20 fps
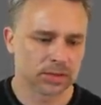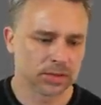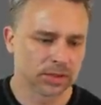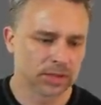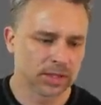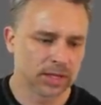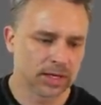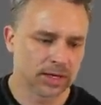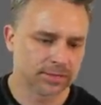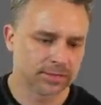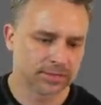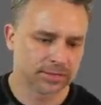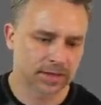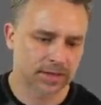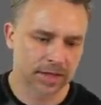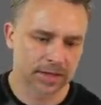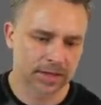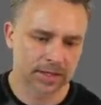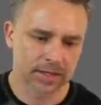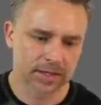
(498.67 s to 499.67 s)
Love.
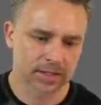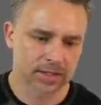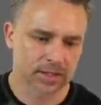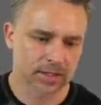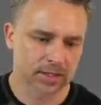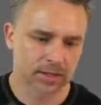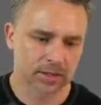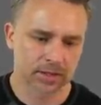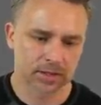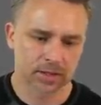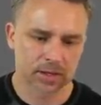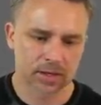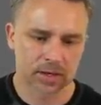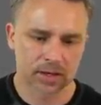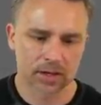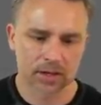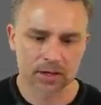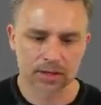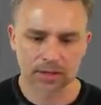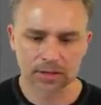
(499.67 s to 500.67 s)
I think that's a good
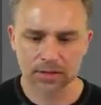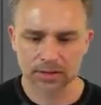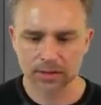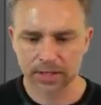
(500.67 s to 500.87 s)
call.